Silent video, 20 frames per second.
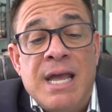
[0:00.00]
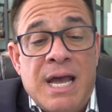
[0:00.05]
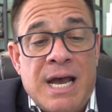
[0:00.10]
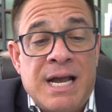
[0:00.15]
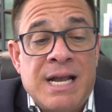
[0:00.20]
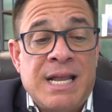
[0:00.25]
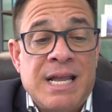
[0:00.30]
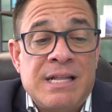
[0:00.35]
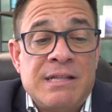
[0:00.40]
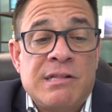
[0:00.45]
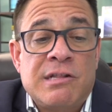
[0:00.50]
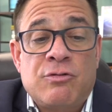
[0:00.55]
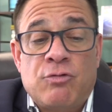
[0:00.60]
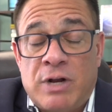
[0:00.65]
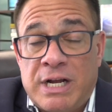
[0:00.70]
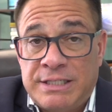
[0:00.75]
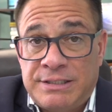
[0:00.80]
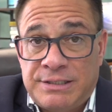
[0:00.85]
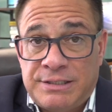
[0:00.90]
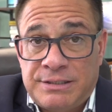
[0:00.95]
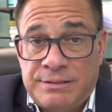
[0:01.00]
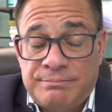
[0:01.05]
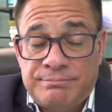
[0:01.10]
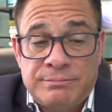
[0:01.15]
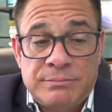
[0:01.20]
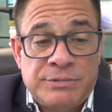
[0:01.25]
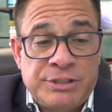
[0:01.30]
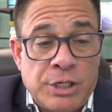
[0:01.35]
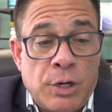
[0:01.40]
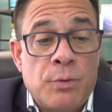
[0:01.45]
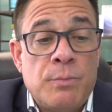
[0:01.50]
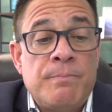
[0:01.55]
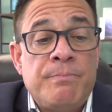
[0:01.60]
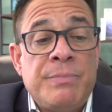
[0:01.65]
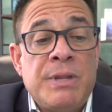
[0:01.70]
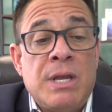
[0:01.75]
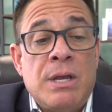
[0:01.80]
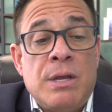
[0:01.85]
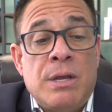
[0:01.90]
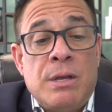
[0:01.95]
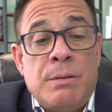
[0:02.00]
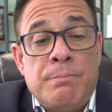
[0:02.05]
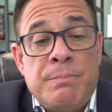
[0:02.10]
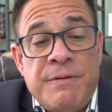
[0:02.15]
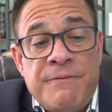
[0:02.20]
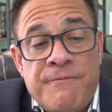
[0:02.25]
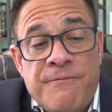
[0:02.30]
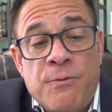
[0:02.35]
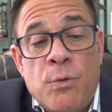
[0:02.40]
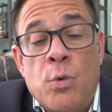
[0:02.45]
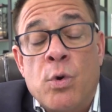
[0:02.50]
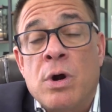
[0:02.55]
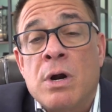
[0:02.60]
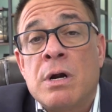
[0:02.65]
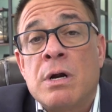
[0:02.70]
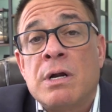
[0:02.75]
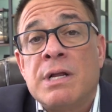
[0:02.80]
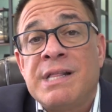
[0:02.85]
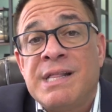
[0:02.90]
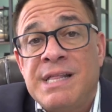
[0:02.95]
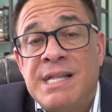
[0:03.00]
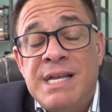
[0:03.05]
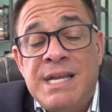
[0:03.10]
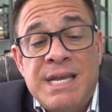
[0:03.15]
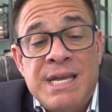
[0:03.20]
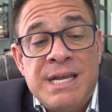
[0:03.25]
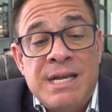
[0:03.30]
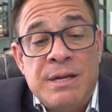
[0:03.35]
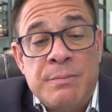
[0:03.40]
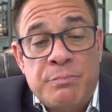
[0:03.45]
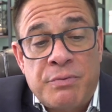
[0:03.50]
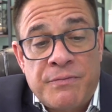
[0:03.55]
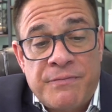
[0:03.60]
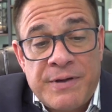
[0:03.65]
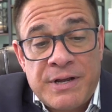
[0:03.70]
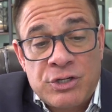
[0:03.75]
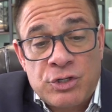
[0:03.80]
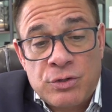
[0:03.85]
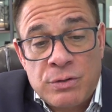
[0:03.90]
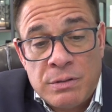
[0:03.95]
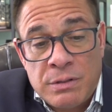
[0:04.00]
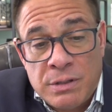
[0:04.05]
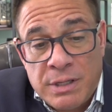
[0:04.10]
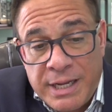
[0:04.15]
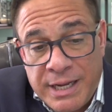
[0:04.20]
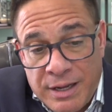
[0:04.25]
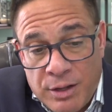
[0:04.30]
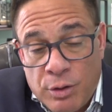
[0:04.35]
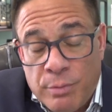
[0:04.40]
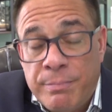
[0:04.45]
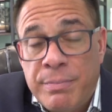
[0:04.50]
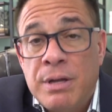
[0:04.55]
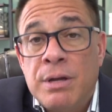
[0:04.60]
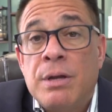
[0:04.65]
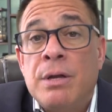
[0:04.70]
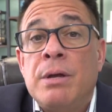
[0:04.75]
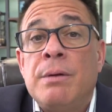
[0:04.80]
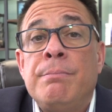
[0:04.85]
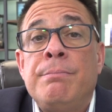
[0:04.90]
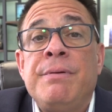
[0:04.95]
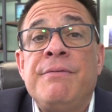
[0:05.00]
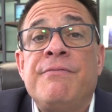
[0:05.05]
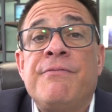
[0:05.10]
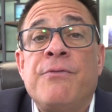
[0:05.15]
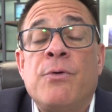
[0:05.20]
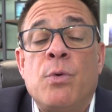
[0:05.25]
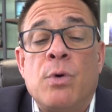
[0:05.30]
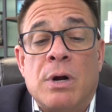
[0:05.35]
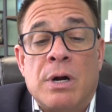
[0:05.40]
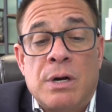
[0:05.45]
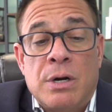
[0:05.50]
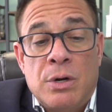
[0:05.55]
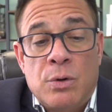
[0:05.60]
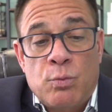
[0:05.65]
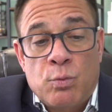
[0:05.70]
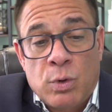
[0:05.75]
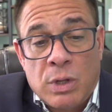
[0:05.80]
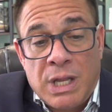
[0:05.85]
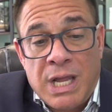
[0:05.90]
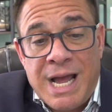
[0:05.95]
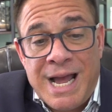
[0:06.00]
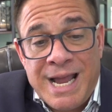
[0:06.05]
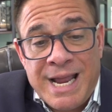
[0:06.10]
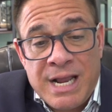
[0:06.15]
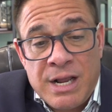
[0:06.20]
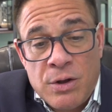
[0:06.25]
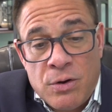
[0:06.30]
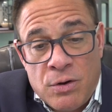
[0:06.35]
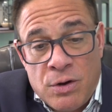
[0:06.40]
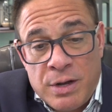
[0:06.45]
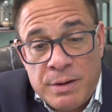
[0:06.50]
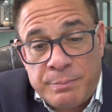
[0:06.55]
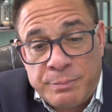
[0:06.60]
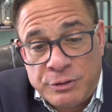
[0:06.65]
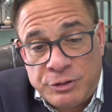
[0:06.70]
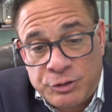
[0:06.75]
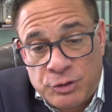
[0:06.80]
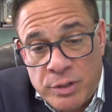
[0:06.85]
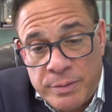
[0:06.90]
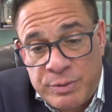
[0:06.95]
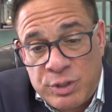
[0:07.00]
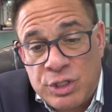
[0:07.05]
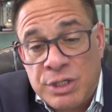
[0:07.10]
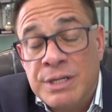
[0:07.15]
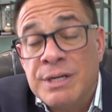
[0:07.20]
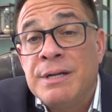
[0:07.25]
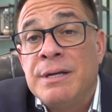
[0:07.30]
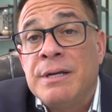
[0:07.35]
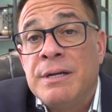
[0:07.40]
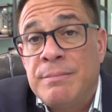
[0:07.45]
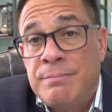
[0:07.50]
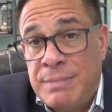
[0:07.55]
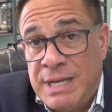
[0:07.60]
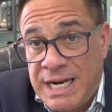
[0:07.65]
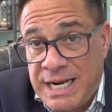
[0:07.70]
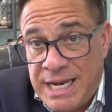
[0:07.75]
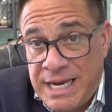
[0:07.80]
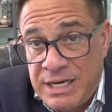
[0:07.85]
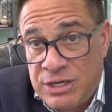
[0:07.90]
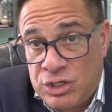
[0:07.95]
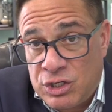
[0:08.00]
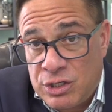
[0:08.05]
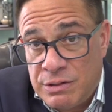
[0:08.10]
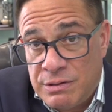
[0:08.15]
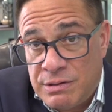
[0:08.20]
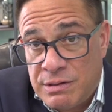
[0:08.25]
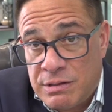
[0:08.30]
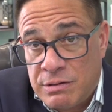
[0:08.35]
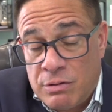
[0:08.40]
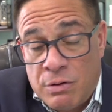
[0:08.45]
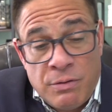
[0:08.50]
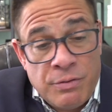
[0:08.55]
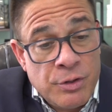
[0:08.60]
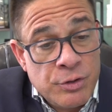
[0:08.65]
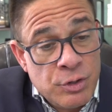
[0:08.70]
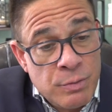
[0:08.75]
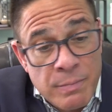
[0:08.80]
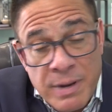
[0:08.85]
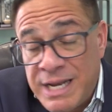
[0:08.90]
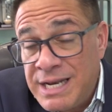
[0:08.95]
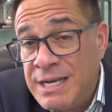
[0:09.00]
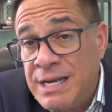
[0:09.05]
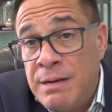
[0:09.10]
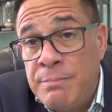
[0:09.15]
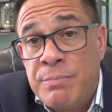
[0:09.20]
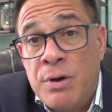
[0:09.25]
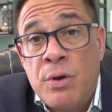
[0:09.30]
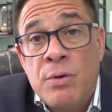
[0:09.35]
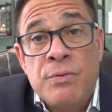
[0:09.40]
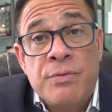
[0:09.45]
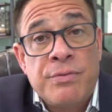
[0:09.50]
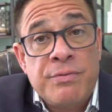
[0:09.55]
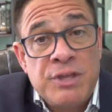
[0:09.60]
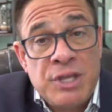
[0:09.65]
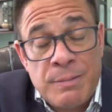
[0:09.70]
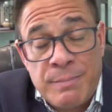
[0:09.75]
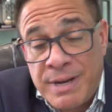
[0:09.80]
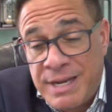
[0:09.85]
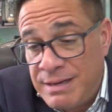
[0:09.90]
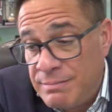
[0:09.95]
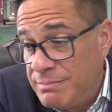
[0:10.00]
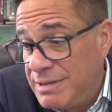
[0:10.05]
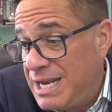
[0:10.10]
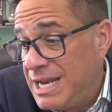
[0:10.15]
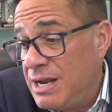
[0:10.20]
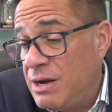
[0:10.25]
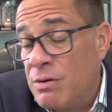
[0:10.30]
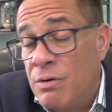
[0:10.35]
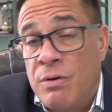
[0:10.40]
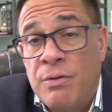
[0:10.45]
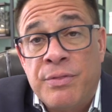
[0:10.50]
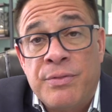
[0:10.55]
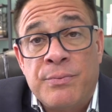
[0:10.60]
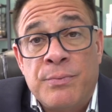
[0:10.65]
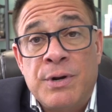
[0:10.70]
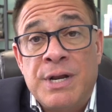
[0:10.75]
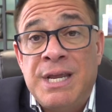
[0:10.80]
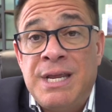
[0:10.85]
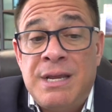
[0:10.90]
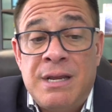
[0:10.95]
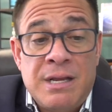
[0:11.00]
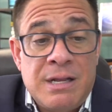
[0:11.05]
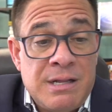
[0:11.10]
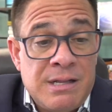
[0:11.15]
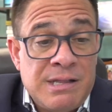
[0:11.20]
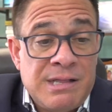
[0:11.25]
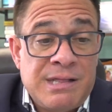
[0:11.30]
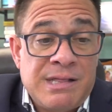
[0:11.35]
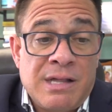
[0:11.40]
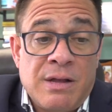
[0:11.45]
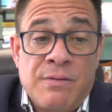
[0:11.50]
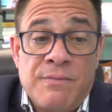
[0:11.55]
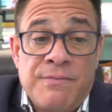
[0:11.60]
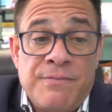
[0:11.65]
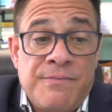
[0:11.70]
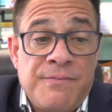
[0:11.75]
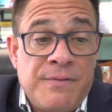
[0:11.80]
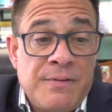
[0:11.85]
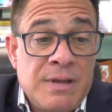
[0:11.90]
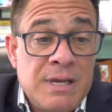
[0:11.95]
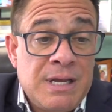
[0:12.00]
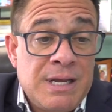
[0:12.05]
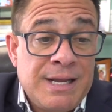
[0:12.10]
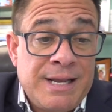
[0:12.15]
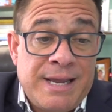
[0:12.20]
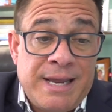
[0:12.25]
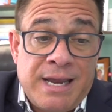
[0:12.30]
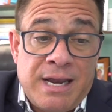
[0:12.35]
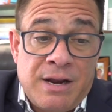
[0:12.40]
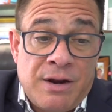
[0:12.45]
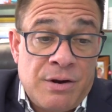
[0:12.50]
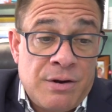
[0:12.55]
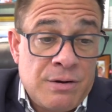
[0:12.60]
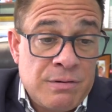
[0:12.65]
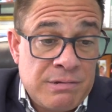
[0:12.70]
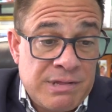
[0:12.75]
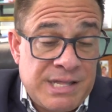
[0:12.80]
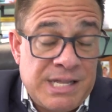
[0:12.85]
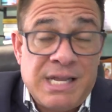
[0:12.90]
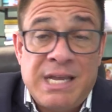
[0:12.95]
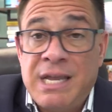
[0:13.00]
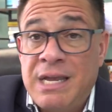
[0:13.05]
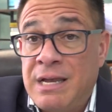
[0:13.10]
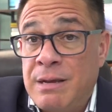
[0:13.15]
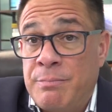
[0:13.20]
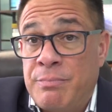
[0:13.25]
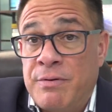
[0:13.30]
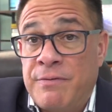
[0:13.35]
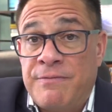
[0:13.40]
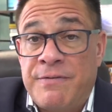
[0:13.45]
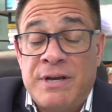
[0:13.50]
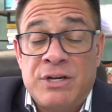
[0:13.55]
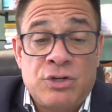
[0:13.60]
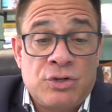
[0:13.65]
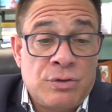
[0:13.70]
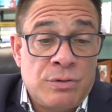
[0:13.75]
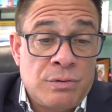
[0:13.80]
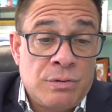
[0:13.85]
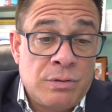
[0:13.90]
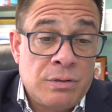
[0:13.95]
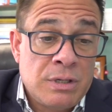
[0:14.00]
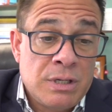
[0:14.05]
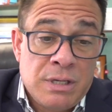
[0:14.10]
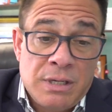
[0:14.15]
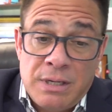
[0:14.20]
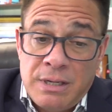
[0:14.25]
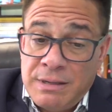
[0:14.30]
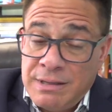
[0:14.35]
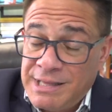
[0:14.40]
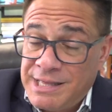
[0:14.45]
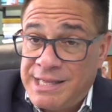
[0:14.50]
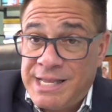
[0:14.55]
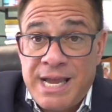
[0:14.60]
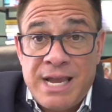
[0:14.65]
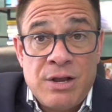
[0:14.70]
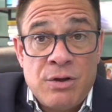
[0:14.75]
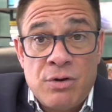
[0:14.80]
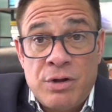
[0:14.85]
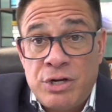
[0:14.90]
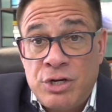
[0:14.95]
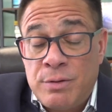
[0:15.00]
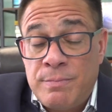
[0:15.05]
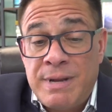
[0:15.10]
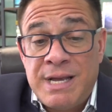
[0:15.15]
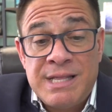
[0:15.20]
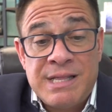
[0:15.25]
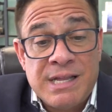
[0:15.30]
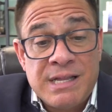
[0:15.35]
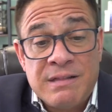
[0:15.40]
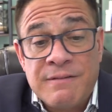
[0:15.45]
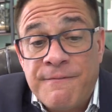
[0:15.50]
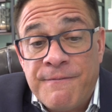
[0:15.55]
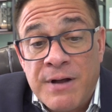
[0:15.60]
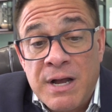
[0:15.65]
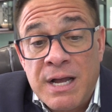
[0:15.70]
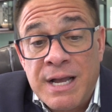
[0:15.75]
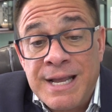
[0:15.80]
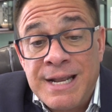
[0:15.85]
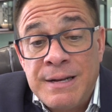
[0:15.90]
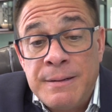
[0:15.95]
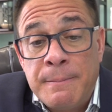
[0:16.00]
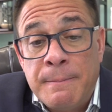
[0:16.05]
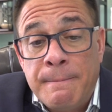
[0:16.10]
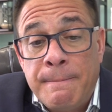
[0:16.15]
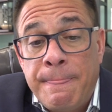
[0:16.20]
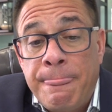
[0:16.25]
against stress. So, before seeking professional help, before relying on prescription medications, although you might need both, you might need all three self care, seeking a professional, staying on your meds, that's fine.